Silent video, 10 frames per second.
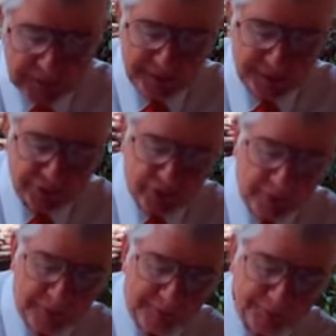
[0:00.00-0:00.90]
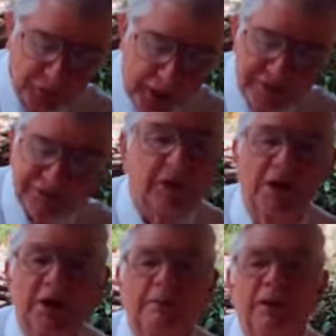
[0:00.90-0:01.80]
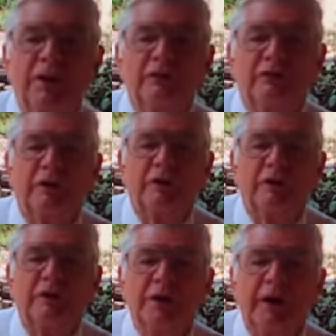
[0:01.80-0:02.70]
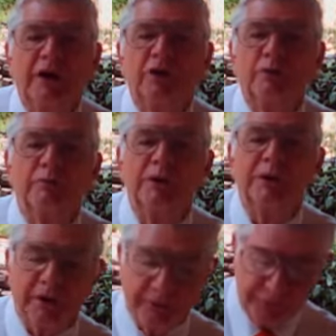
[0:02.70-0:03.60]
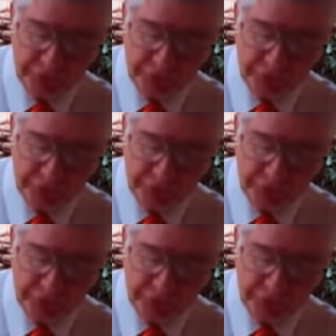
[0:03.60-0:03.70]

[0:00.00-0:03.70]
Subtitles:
at his coming. He said, I am Alpha and Omega.